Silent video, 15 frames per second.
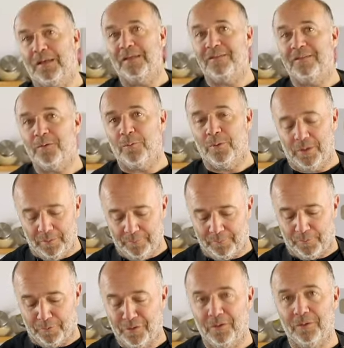an easy way
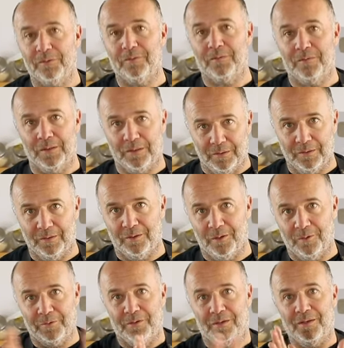for not sticking the
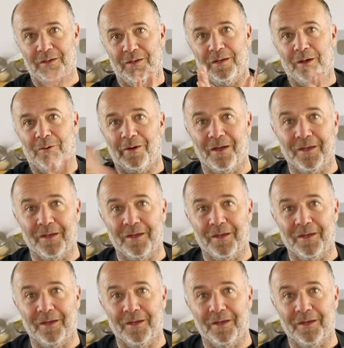dough in our